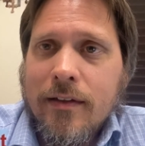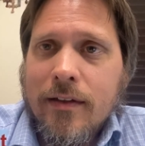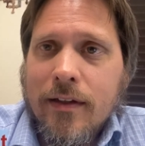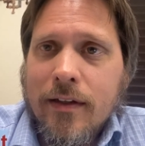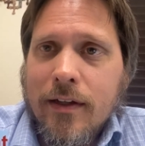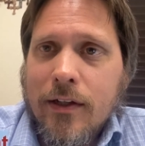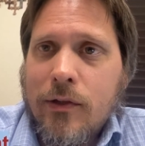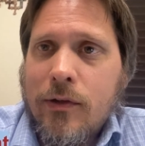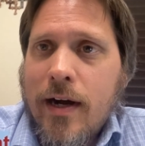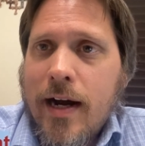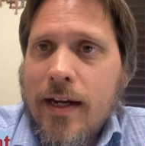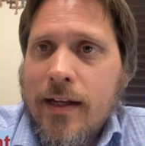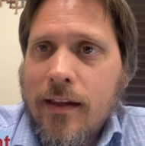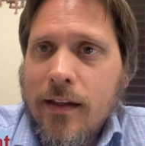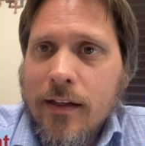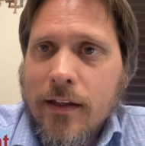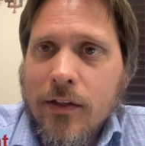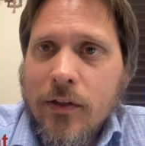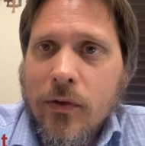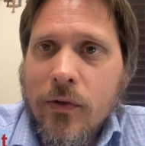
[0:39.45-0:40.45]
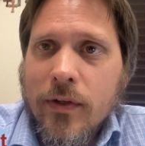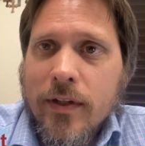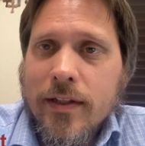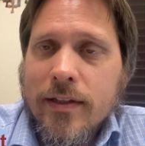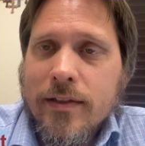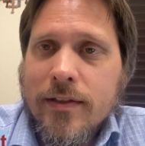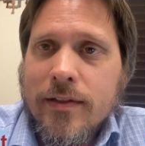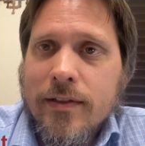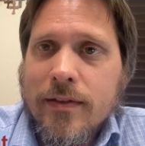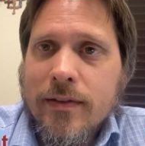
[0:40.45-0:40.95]
uh, crackling
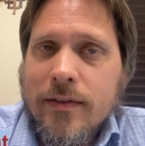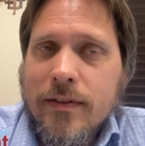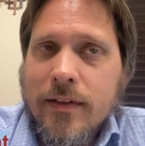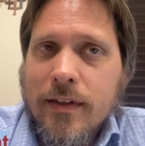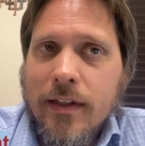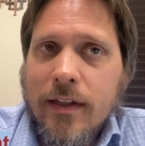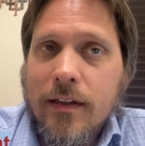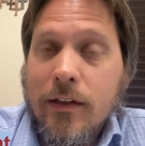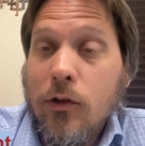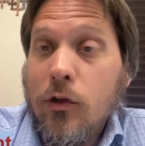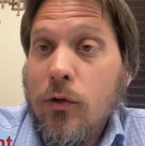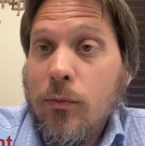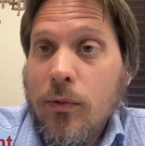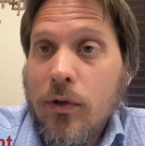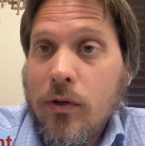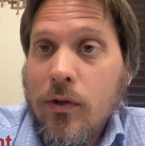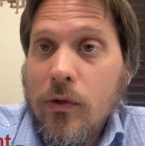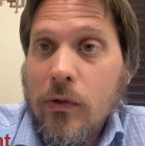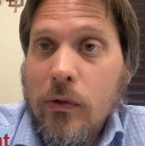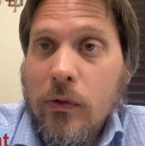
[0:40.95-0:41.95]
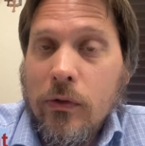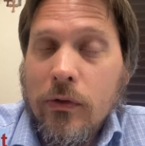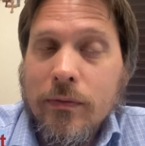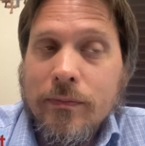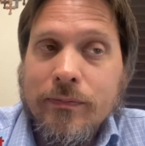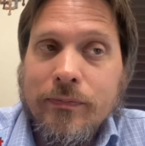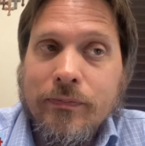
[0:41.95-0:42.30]
noise, and lo and behold,